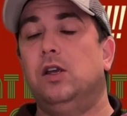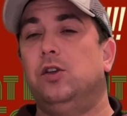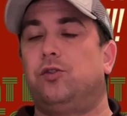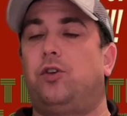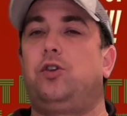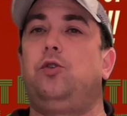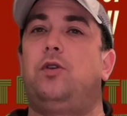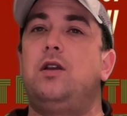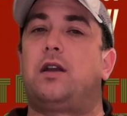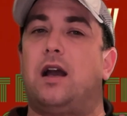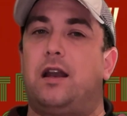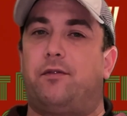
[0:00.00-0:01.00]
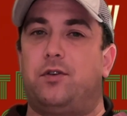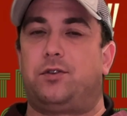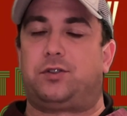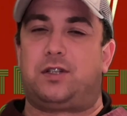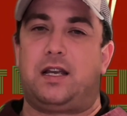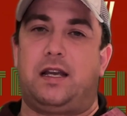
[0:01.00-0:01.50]
so you can kind of
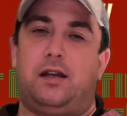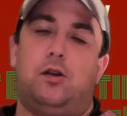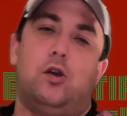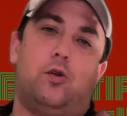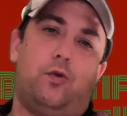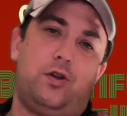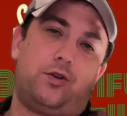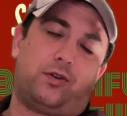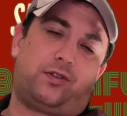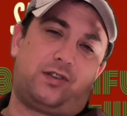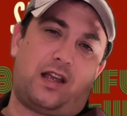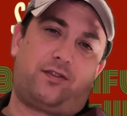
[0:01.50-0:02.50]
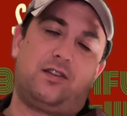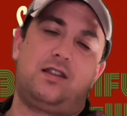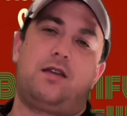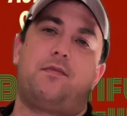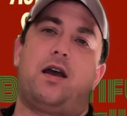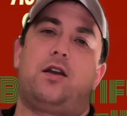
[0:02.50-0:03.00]
understand when you're assessing the
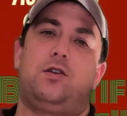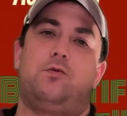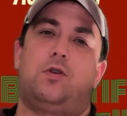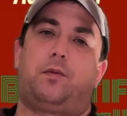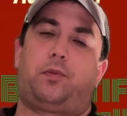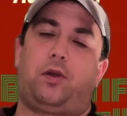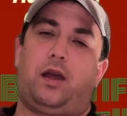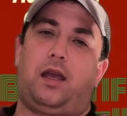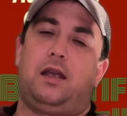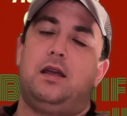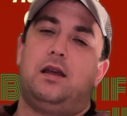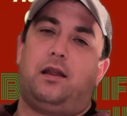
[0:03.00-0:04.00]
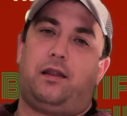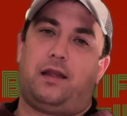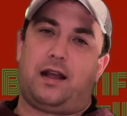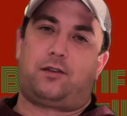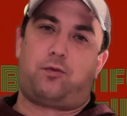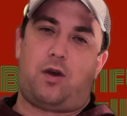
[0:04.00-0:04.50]
amount you want to play,
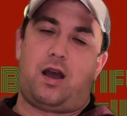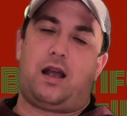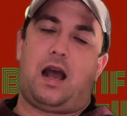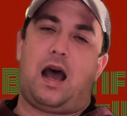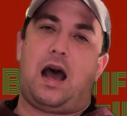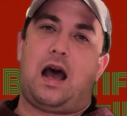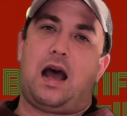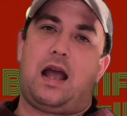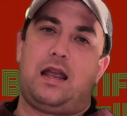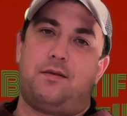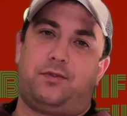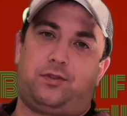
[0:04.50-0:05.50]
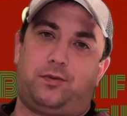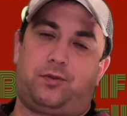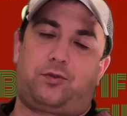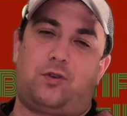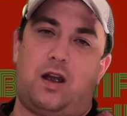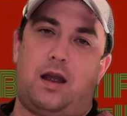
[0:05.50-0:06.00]
That's why I am a
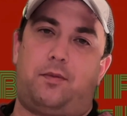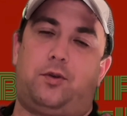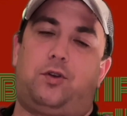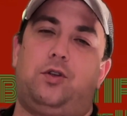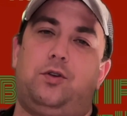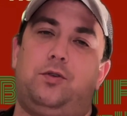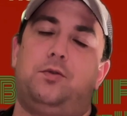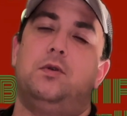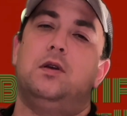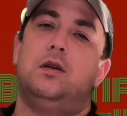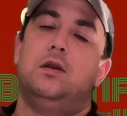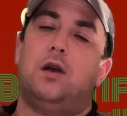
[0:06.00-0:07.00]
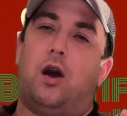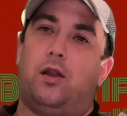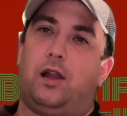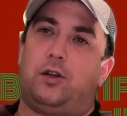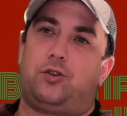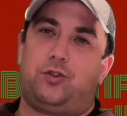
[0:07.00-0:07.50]
subscriber to,
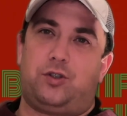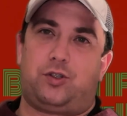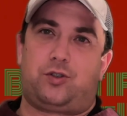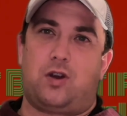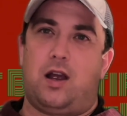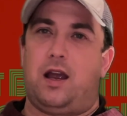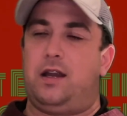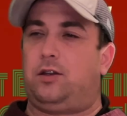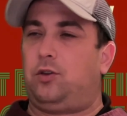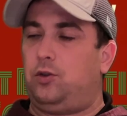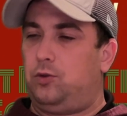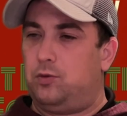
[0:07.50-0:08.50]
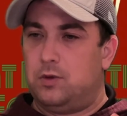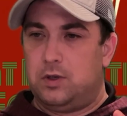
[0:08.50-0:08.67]
unless you're just trying to,